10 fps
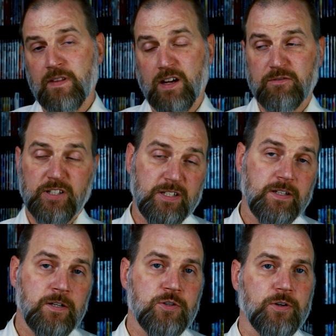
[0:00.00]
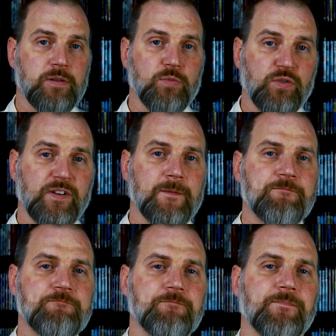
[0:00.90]
I really did enjoy the movie.
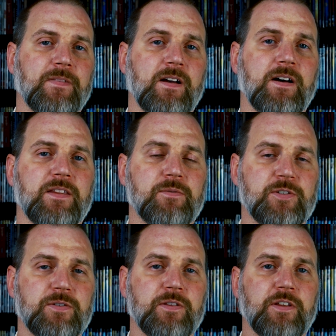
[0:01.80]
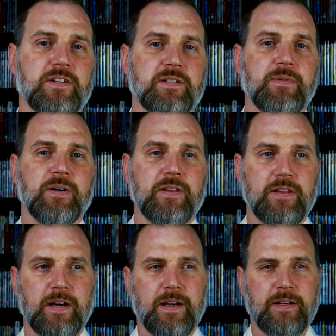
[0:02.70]
There were certain things about it
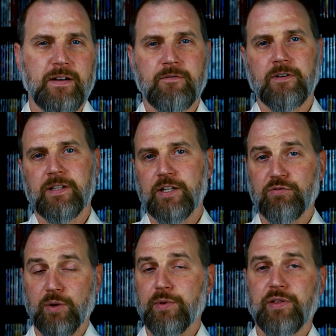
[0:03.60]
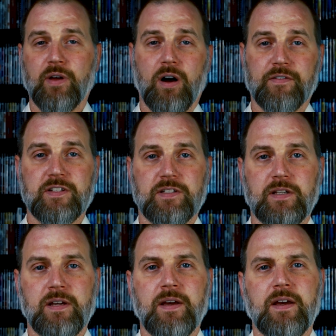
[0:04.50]
that I didn't really agree with,
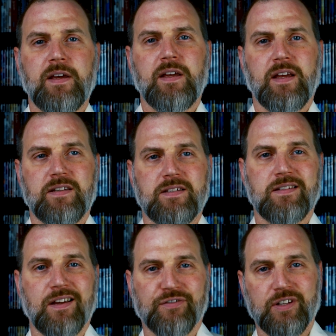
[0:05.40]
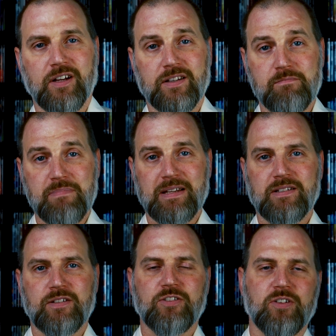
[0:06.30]
obviously. It's definitely not the
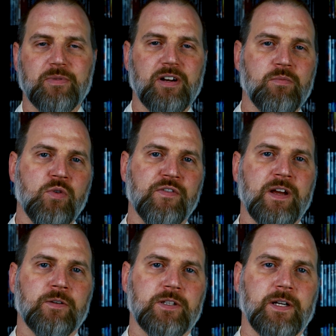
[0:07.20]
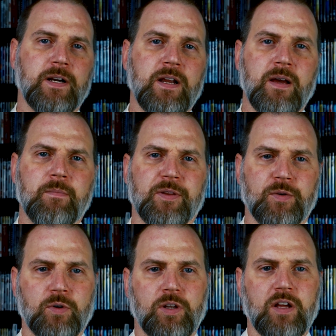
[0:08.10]
best Terminator movie out there, but
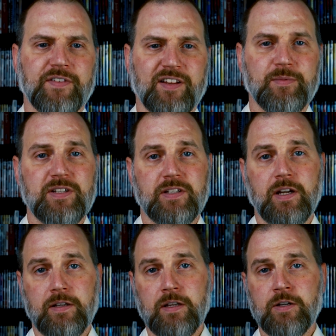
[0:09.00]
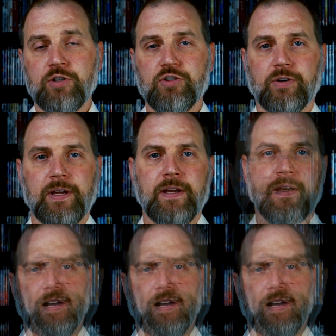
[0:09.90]
there were a lot of elements that I did enjoy.